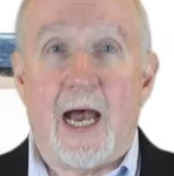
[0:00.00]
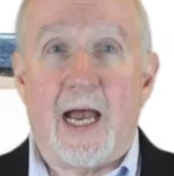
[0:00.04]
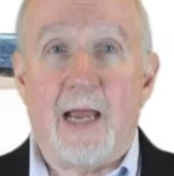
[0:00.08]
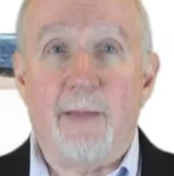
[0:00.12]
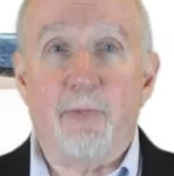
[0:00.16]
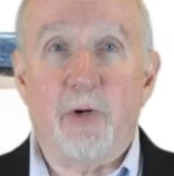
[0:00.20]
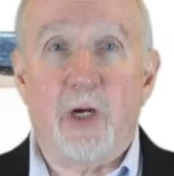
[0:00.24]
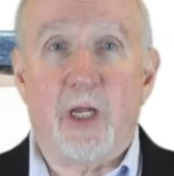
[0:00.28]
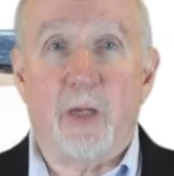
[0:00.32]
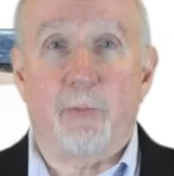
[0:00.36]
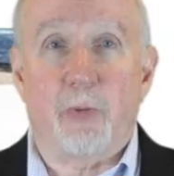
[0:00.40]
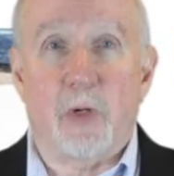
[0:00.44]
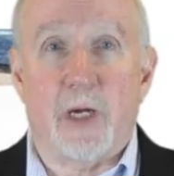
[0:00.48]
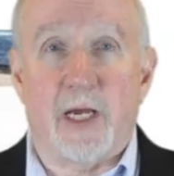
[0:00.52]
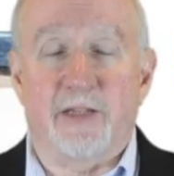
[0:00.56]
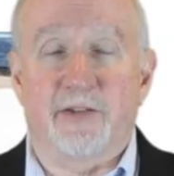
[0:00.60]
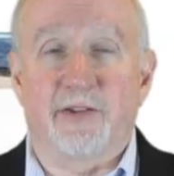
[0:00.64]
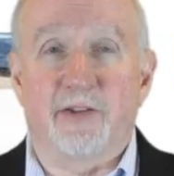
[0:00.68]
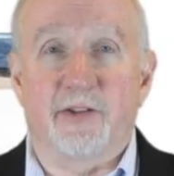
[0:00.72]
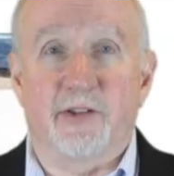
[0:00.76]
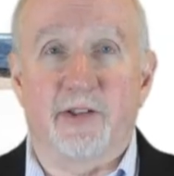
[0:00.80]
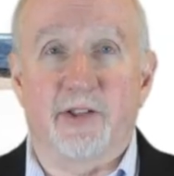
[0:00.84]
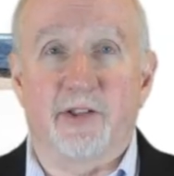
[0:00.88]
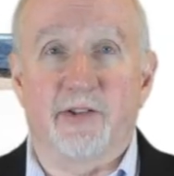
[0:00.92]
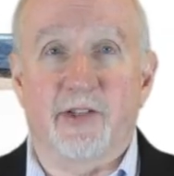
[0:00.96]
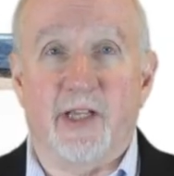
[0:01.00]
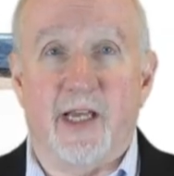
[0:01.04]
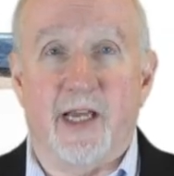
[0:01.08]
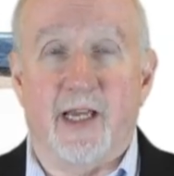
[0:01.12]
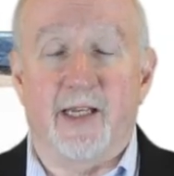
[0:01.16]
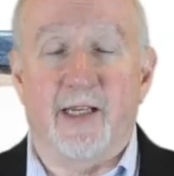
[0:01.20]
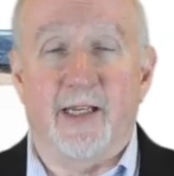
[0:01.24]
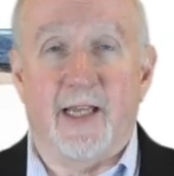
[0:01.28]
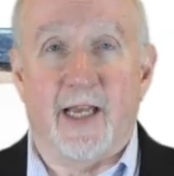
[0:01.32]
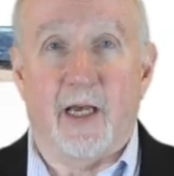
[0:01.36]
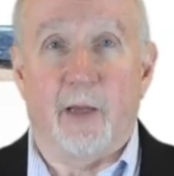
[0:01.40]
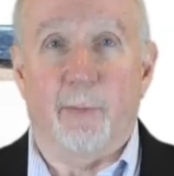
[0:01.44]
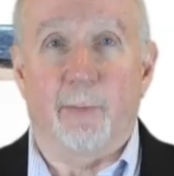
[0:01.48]
I break process
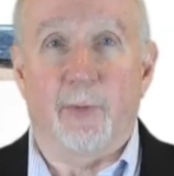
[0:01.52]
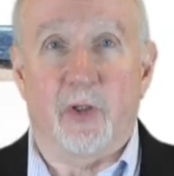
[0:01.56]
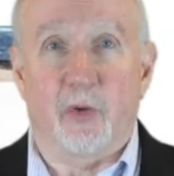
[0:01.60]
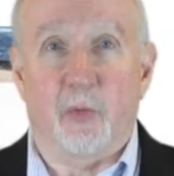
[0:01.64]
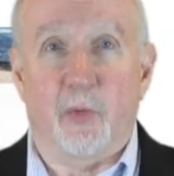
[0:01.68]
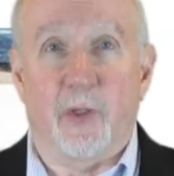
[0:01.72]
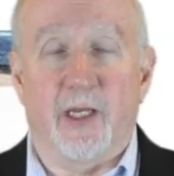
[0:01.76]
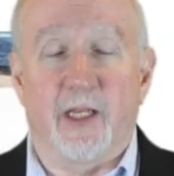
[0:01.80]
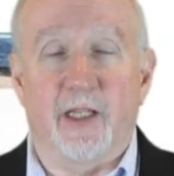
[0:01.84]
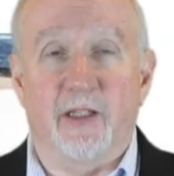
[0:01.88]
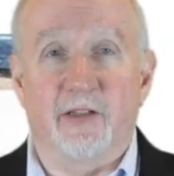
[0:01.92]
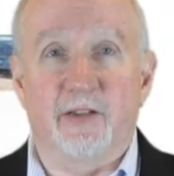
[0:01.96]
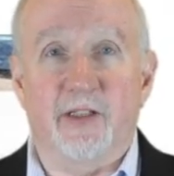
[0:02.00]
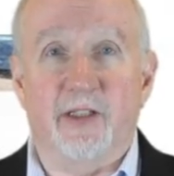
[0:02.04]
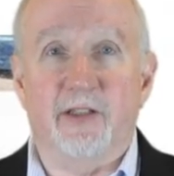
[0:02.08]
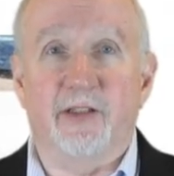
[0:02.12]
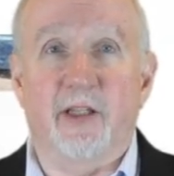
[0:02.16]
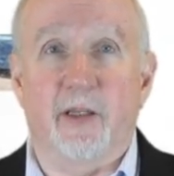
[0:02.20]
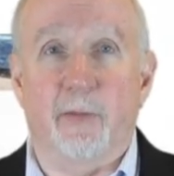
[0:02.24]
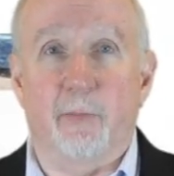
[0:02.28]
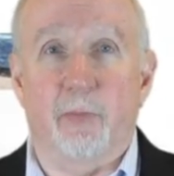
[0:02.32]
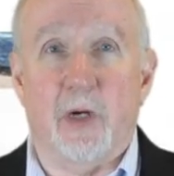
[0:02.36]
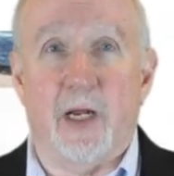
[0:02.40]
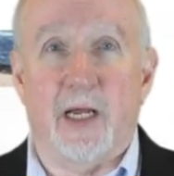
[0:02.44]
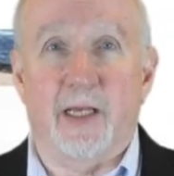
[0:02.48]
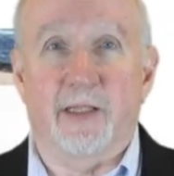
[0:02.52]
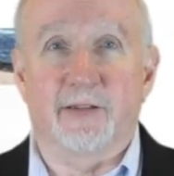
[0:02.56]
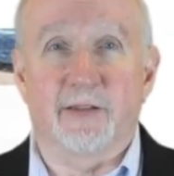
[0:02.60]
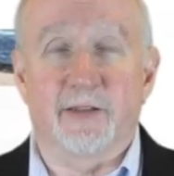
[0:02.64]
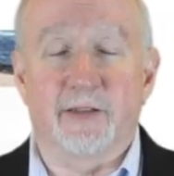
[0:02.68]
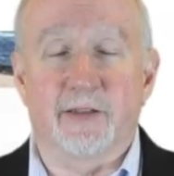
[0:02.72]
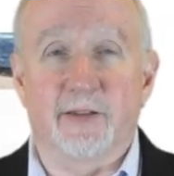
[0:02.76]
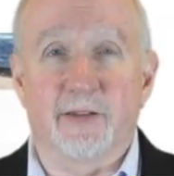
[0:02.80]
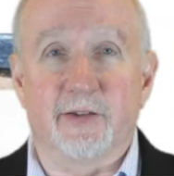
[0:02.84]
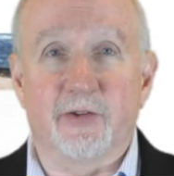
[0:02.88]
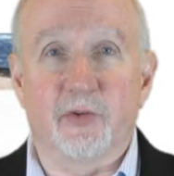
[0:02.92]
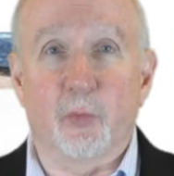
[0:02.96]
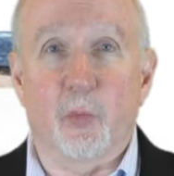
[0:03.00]
design down between existing
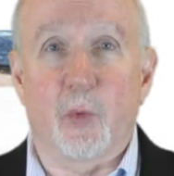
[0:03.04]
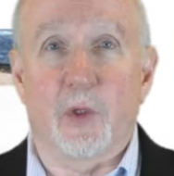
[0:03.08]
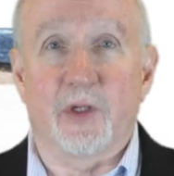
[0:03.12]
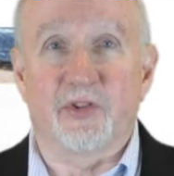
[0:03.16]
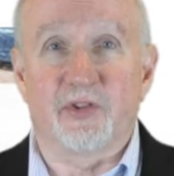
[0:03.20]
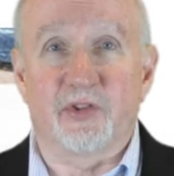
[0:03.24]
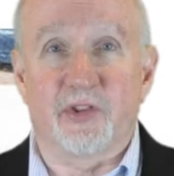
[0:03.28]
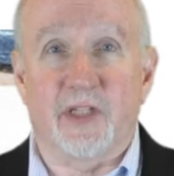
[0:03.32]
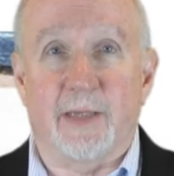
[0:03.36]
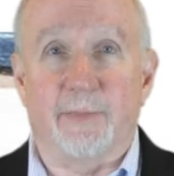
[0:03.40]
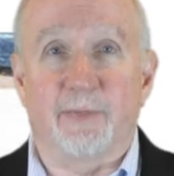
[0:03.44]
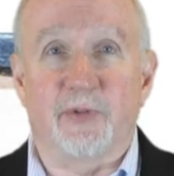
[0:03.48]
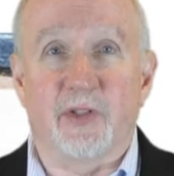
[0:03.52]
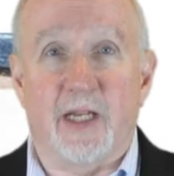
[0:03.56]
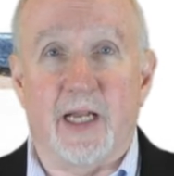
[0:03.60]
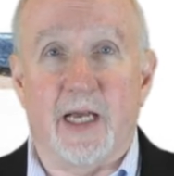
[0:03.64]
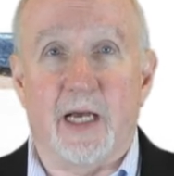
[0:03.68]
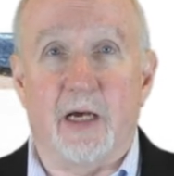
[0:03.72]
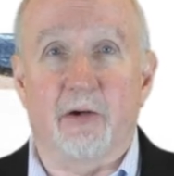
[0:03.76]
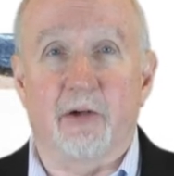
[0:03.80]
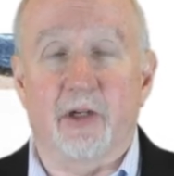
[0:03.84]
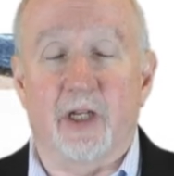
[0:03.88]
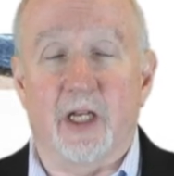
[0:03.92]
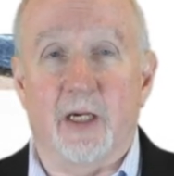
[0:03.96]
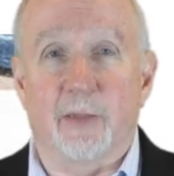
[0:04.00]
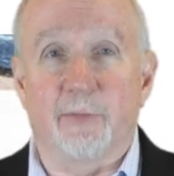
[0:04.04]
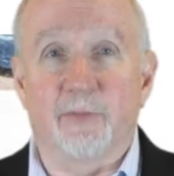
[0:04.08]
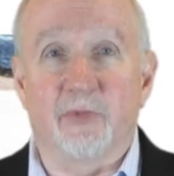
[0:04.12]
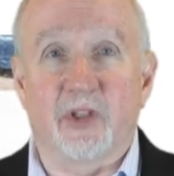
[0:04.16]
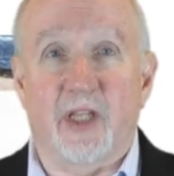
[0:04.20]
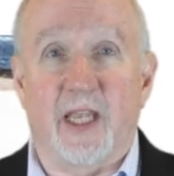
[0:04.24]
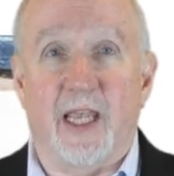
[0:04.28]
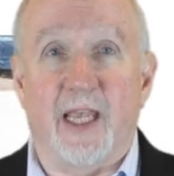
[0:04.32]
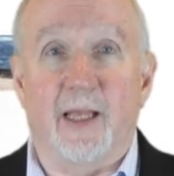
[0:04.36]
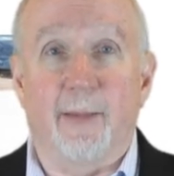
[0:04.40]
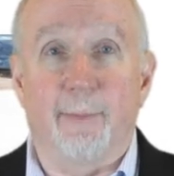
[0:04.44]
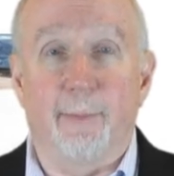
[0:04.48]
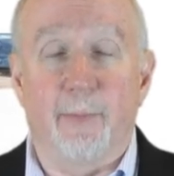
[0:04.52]
processes where steps and outcomes
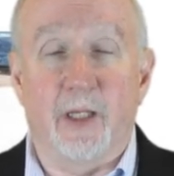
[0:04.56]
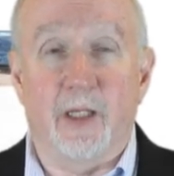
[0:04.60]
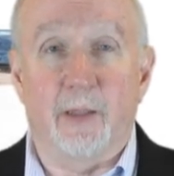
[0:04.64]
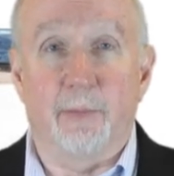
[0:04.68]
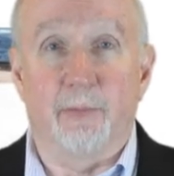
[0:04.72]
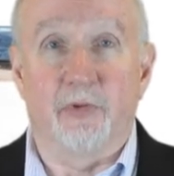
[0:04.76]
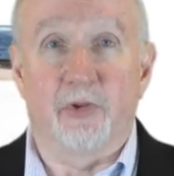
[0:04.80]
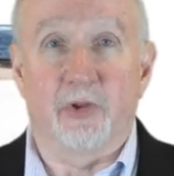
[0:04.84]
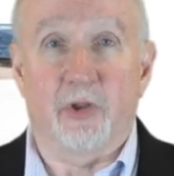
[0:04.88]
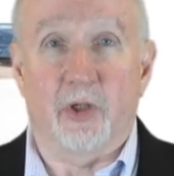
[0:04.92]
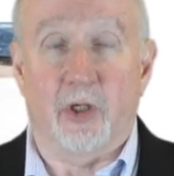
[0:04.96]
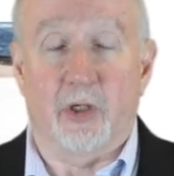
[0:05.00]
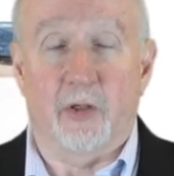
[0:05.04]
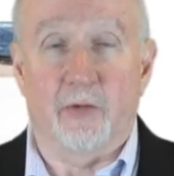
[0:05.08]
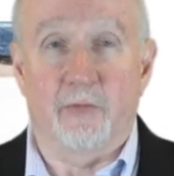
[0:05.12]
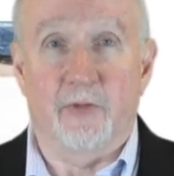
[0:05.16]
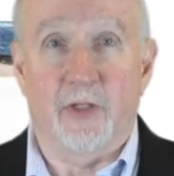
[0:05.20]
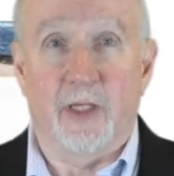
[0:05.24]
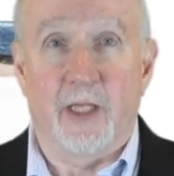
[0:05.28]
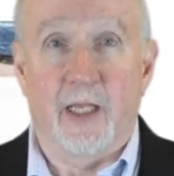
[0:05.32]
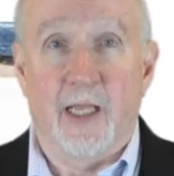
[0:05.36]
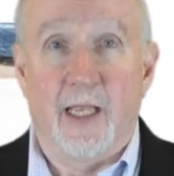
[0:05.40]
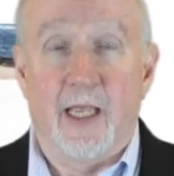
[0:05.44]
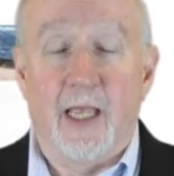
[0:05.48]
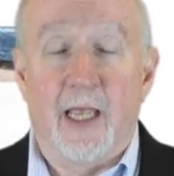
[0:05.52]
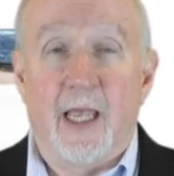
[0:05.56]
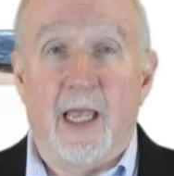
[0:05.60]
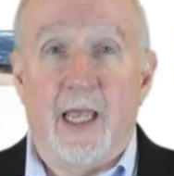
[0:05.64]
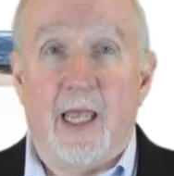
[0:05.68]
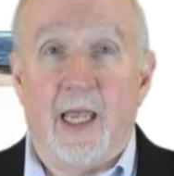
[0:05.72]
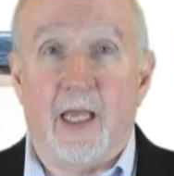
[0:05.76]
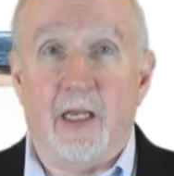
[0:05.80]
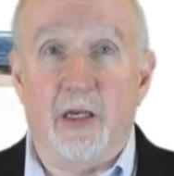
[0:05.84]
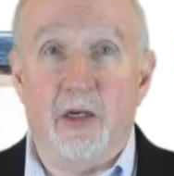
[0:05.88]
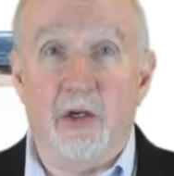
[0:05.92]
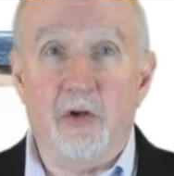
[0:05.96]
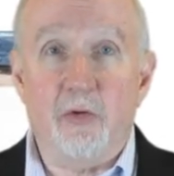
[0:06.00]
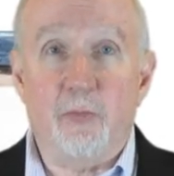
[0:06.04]
can be observed,
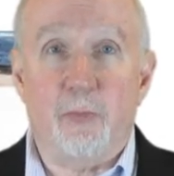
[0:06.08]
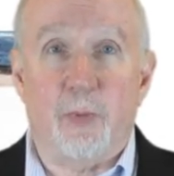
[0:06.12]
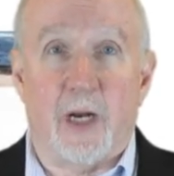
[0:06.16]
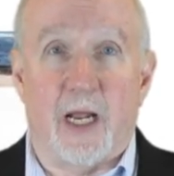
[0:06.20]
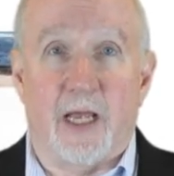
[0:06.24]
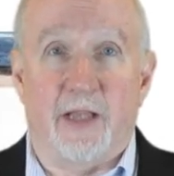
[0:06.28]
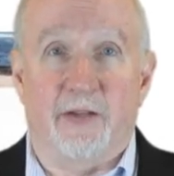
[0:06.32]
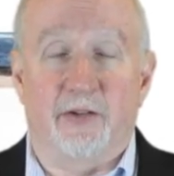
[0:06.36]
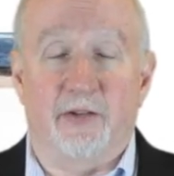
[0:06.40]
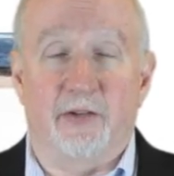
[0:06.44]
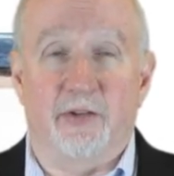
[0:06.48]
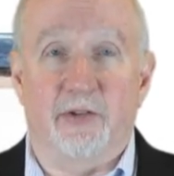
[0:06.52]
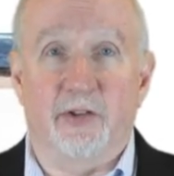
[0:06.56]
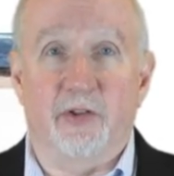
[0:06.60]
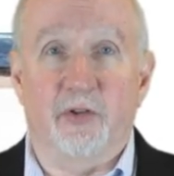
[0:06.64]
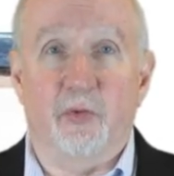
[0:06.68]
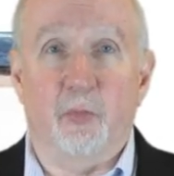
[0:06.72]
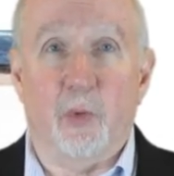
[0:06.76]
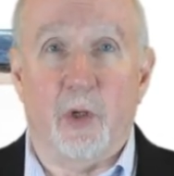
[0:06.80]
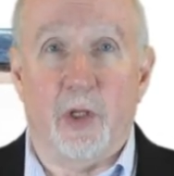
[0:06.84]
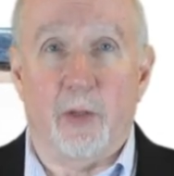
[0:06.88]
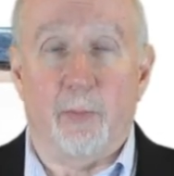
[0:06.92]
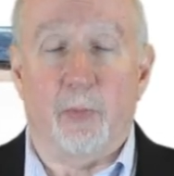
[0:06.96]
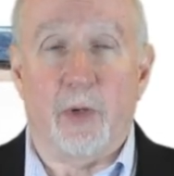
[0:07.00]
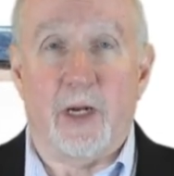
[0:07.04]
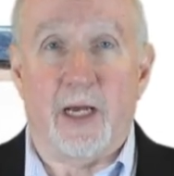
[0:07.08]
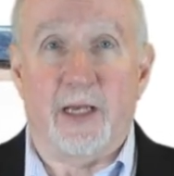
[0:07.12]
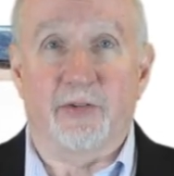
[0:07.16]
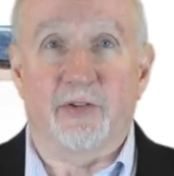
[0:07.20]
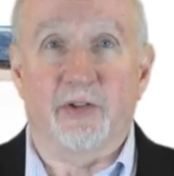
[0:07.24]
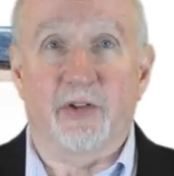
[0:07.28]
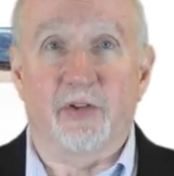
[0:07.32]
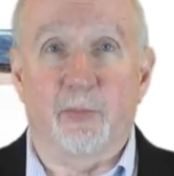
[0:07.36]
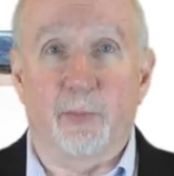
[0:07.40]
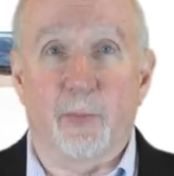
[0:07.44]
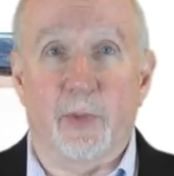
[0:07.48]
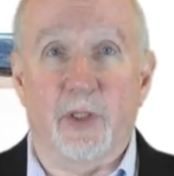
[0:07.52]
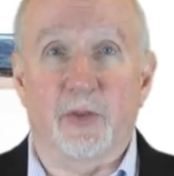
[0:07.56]
and new processes where the
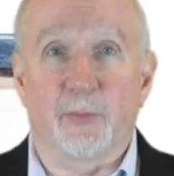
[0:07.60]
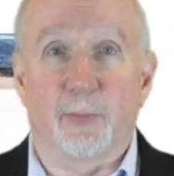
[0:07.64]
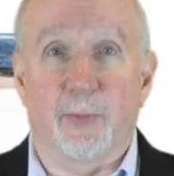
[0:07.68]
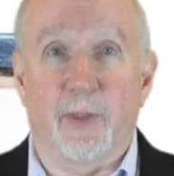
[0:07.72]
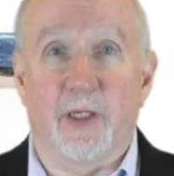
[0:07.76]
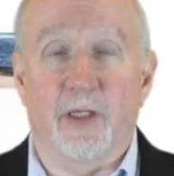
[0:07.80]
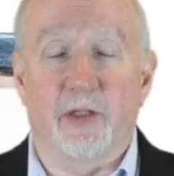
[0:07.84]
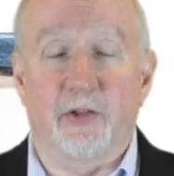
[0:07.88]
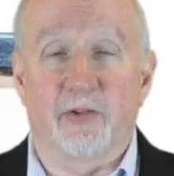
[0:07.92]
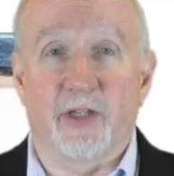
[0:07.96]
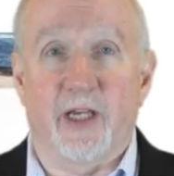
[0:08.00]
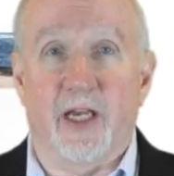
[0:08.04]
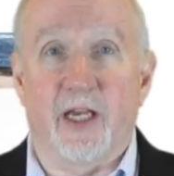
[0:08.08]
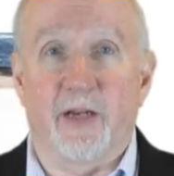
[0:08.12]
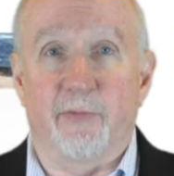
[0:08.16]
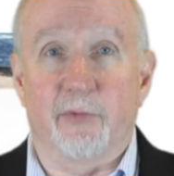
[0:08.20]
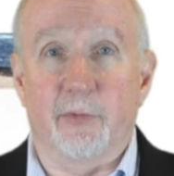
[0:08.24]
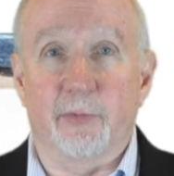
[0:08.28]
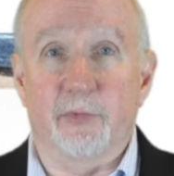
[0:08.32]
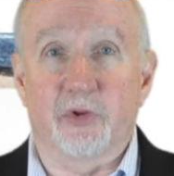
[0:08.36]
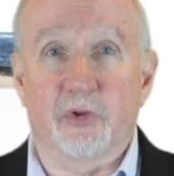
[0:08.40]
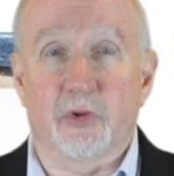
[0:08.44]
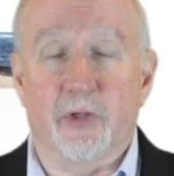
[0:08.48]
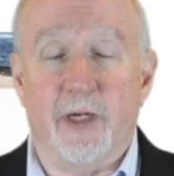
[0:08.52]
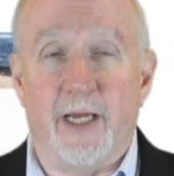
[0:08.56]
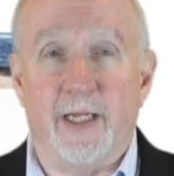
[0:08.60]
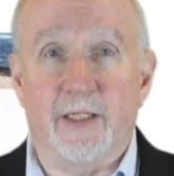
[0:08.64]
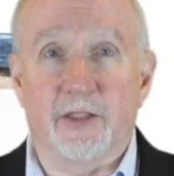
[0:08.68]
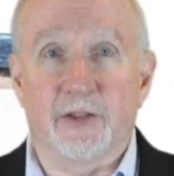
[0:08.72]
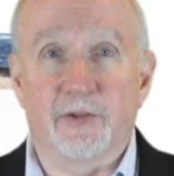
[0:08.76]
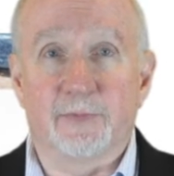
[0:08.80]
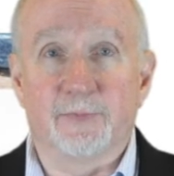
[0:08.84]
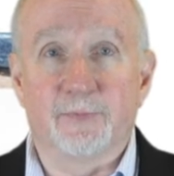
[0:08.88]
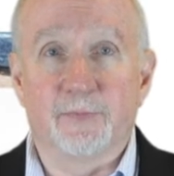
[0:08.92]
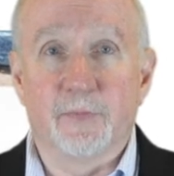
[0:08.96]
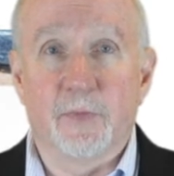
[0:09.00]
process must be designed from scratch.